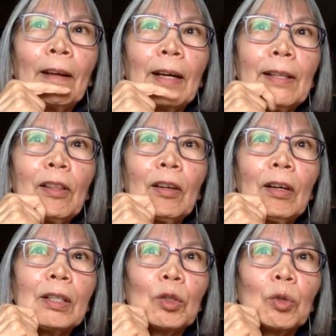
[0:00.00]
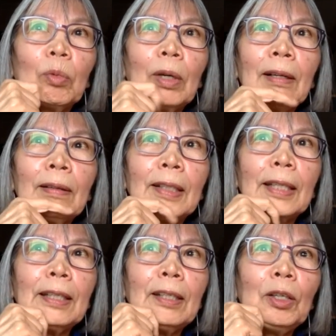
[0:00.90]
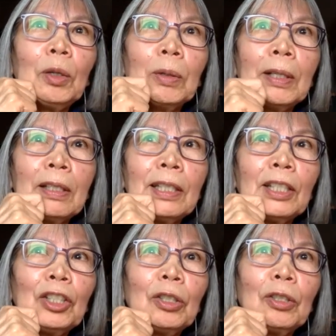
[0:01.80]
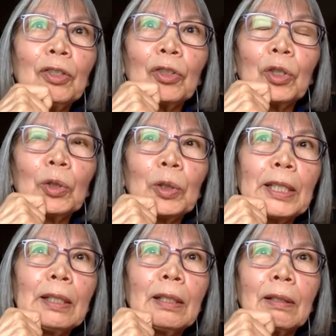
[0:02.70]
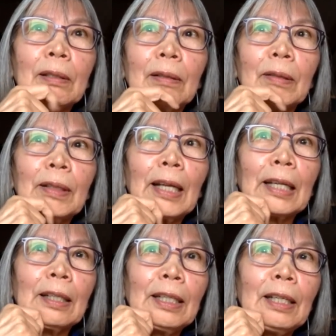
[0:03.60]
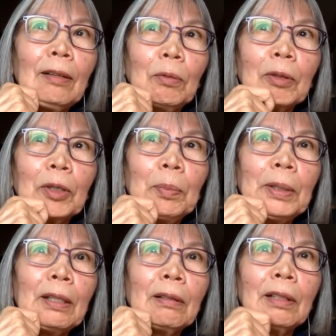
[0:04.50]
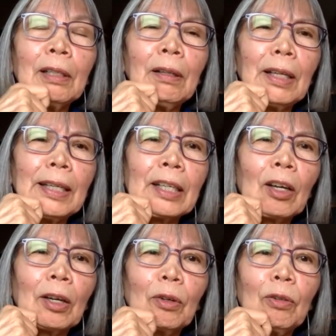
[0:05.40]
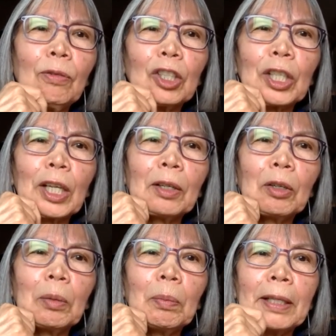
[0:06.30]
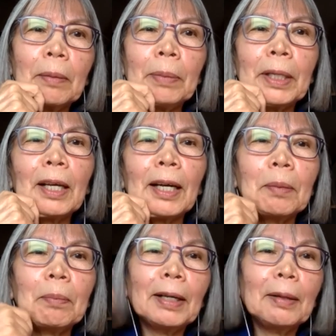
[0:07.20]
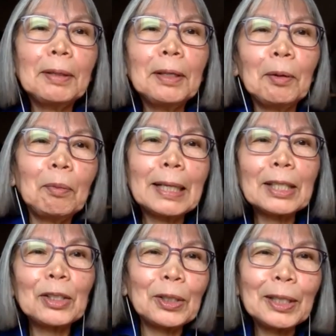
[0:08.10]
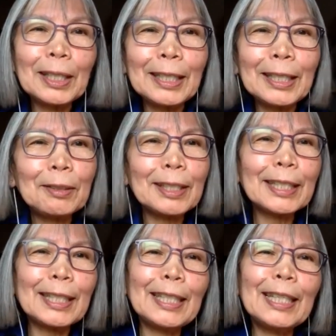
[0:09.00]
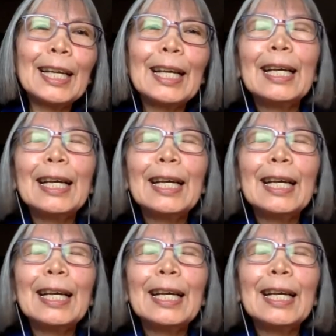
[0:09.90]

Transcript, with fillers: I thought, well, you know, the indigenous stories that little could be the little eye got overshadowed by the big eye by, you know, Western literacy.